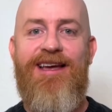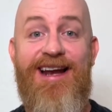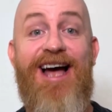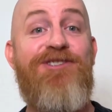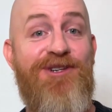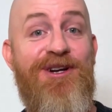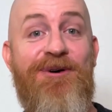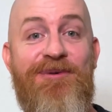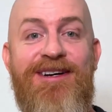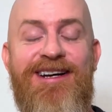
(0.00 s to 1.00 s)
And I should
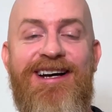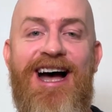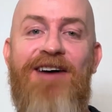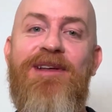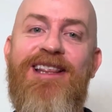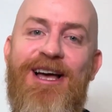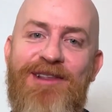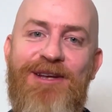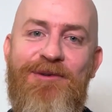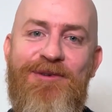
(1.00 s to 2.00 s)
know, I've been
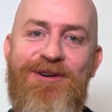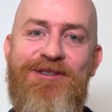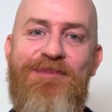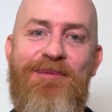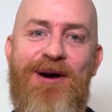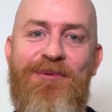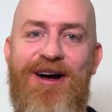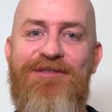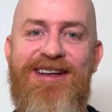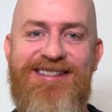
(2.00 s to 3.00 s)
lovingly referred to by my
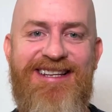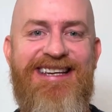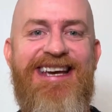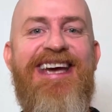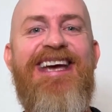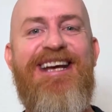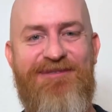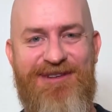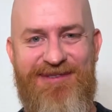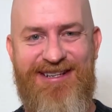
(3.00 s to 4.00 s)
wife as the king of
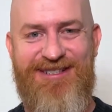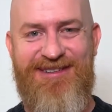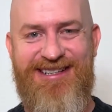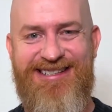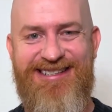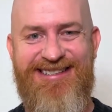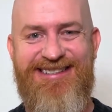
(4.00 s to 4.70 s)
defensiveness.